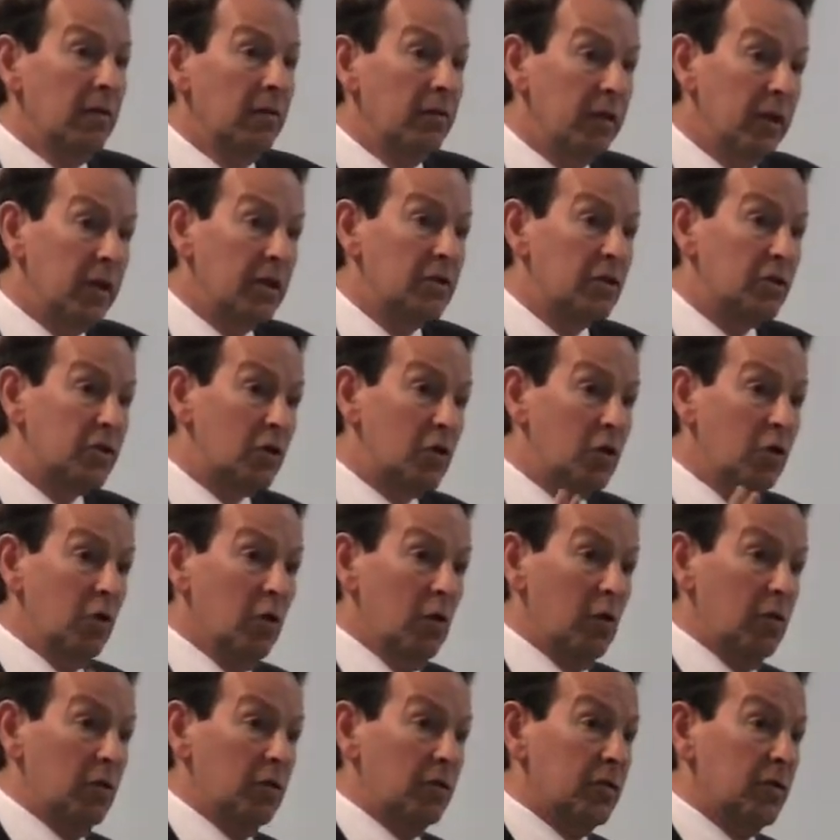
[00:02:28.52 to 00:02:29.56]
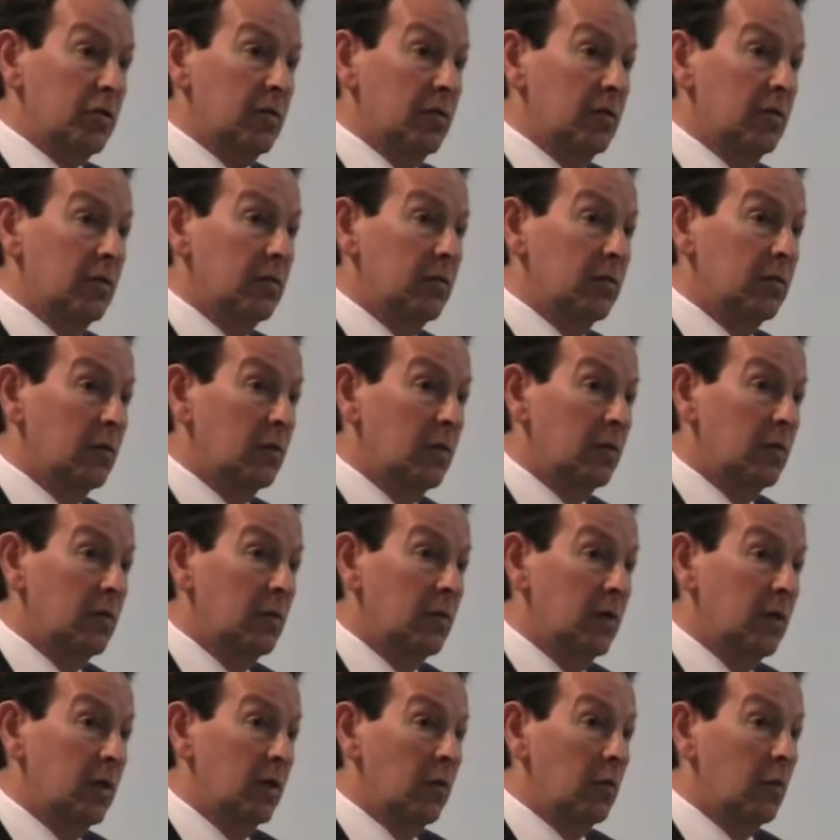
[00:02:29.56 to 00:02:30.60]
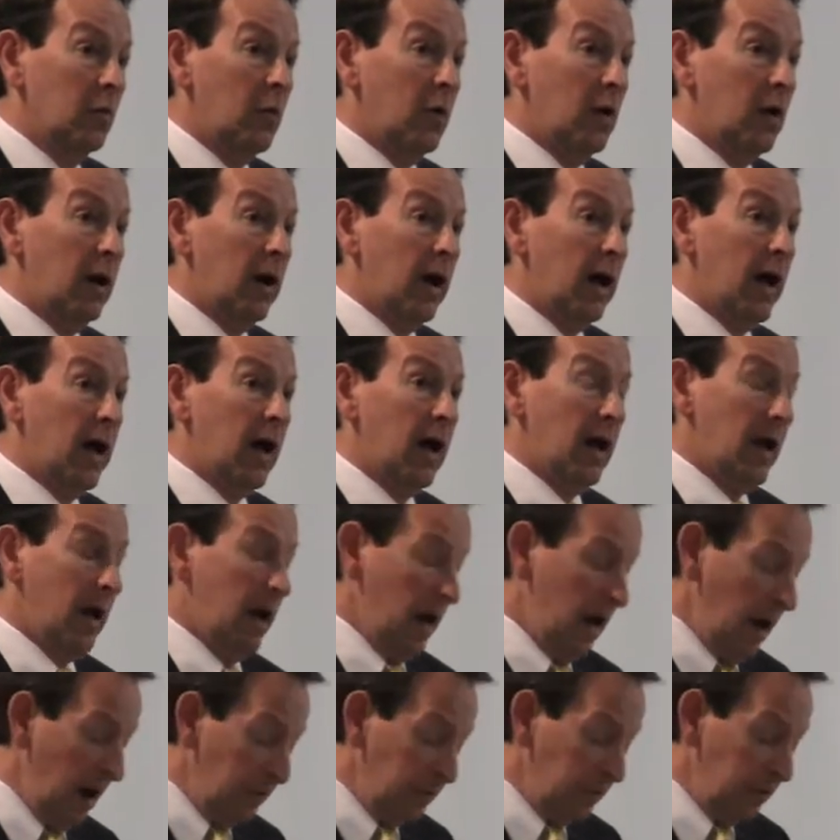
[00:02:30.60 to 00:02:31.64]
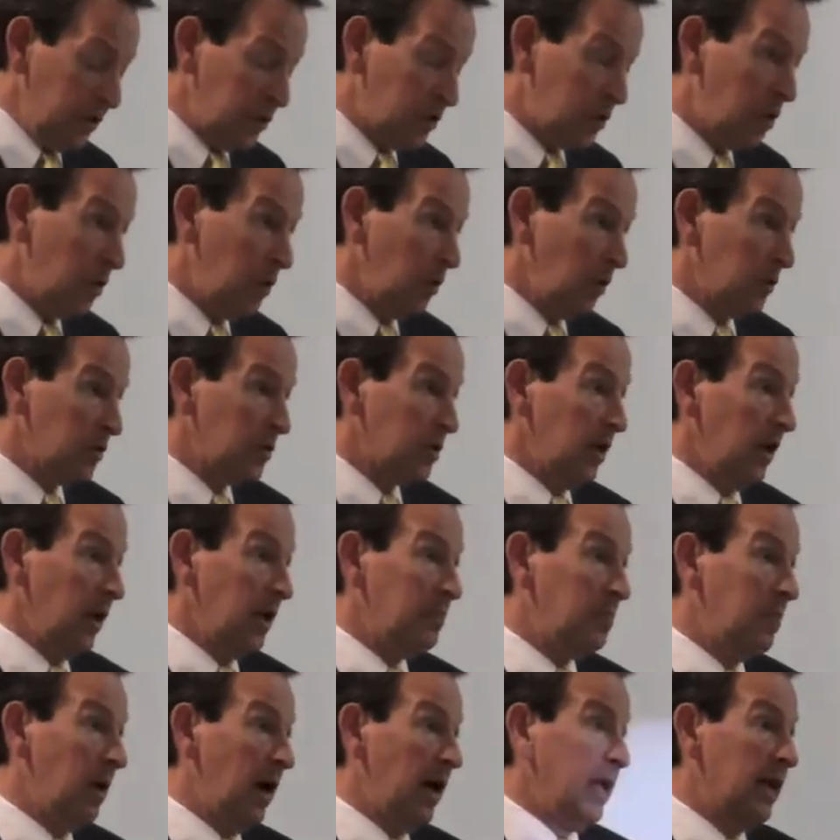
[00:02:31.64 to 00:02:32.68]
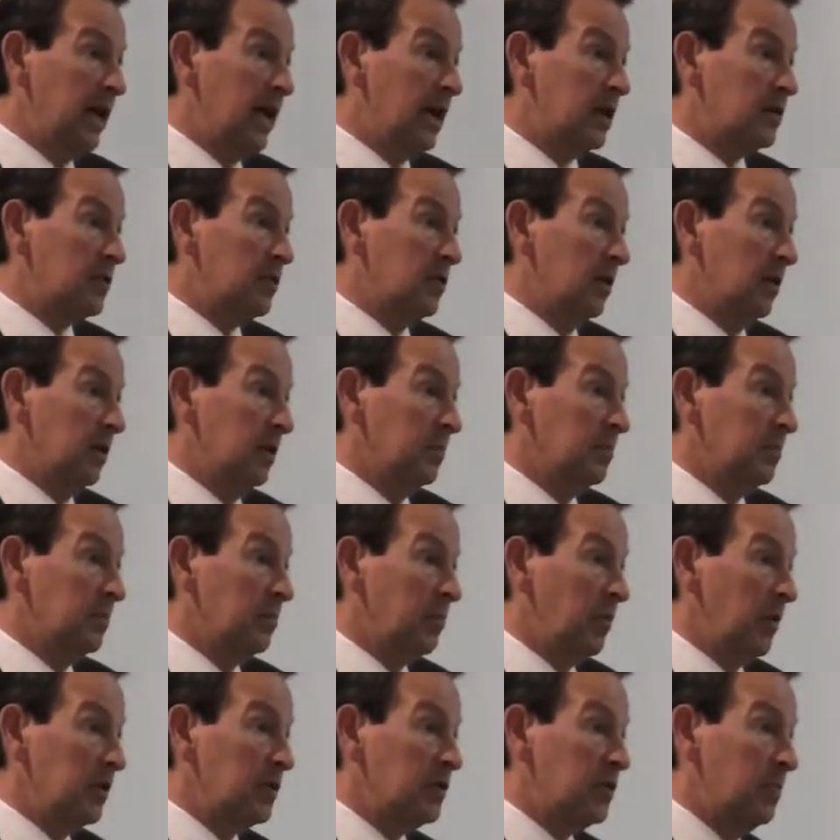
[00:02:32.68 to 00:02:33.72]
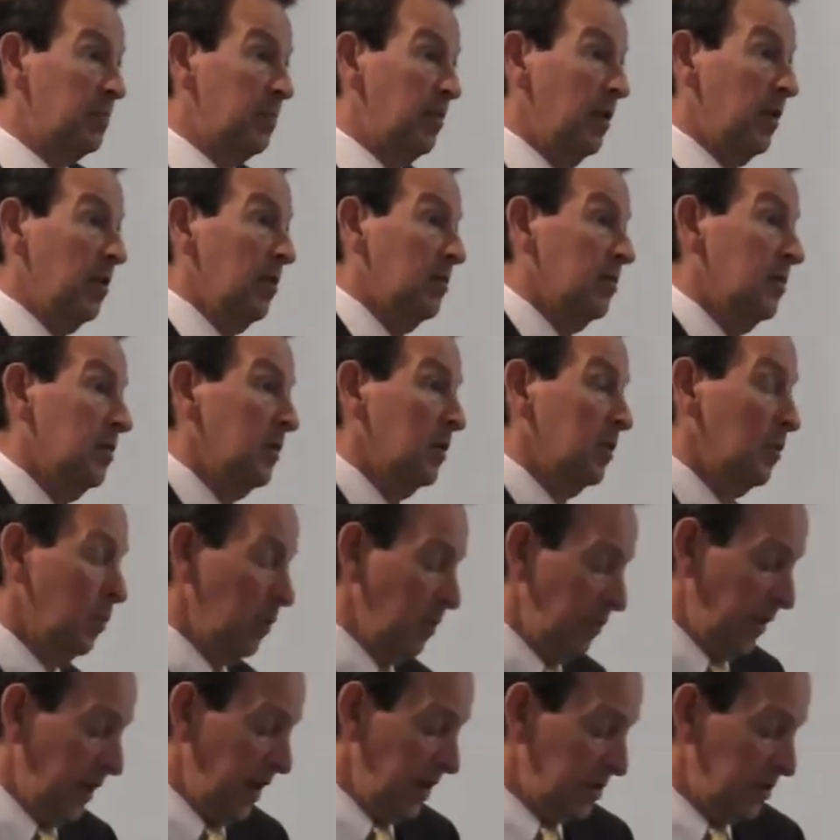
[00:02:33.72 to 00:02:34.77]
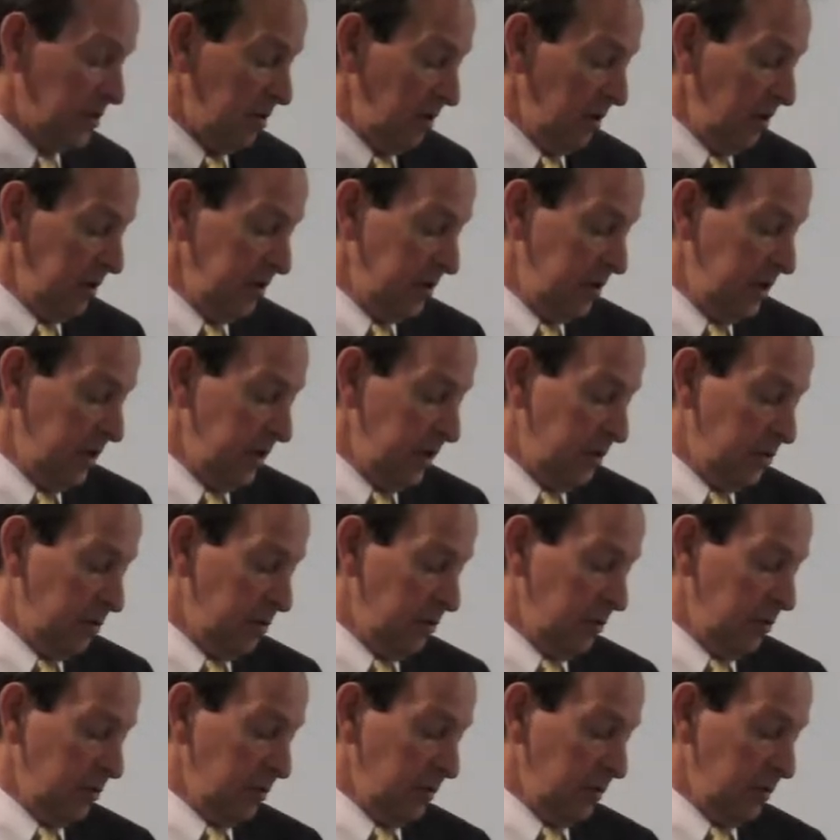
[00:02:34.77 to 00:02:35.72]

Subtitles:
these schools where every school is led by an excellent principal with excellent teachers.